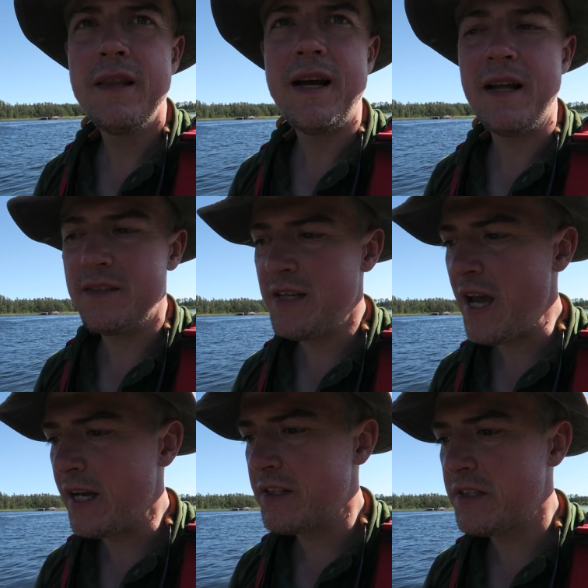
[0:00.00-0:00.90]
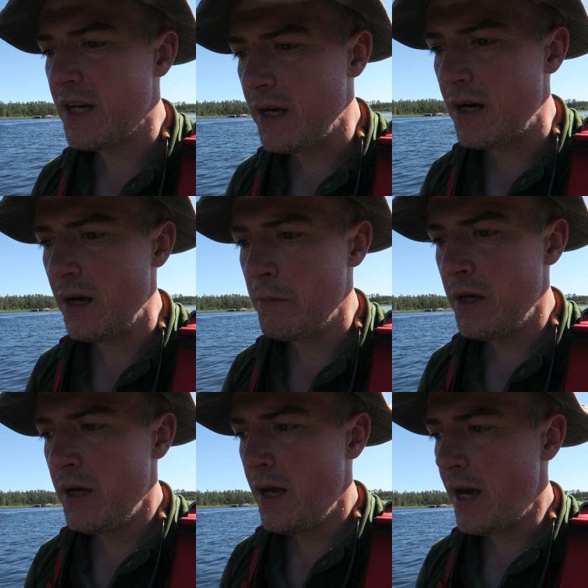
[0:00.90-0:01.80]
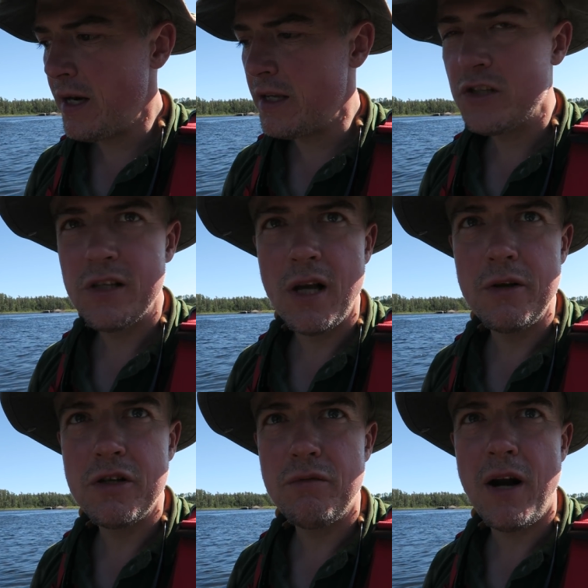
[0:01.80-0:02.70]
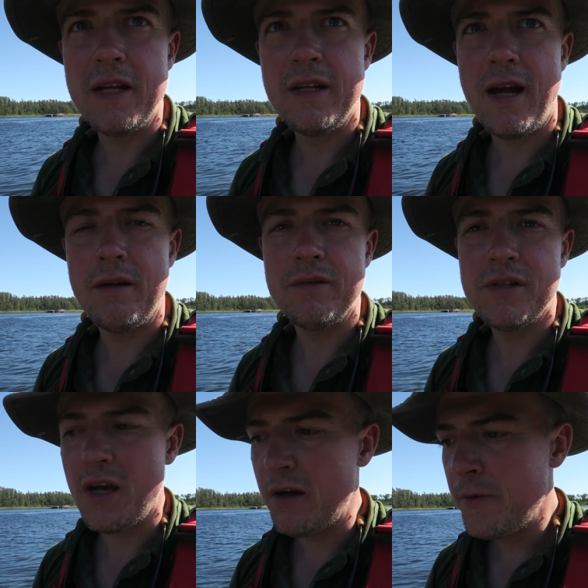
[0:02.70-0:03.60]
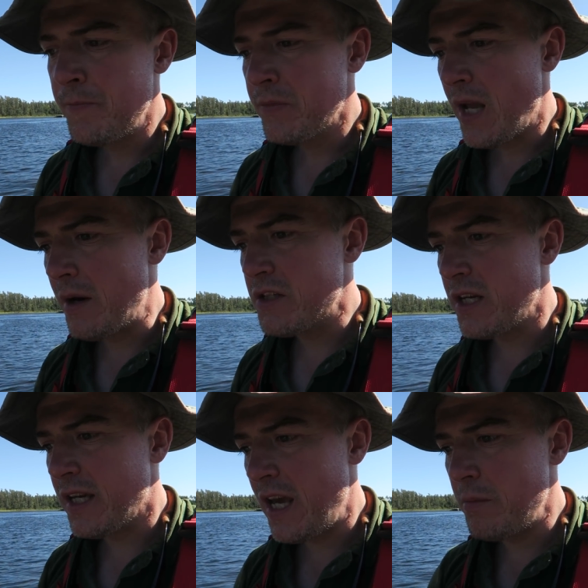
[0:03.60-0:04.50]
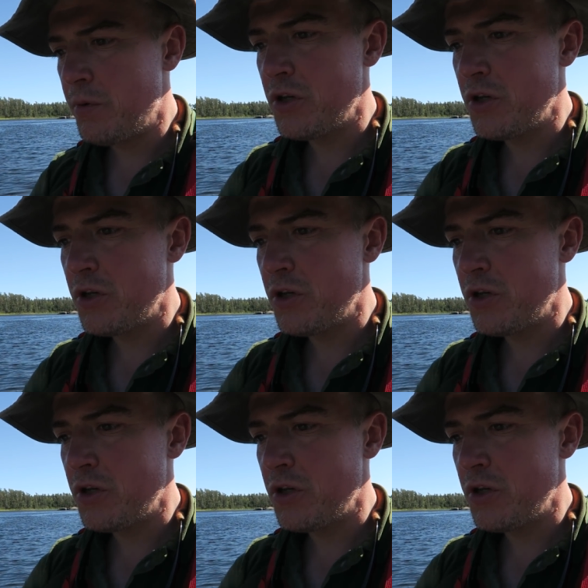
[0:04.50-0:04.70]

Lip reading: That takes time and it slows you right down, so I'm just going to keep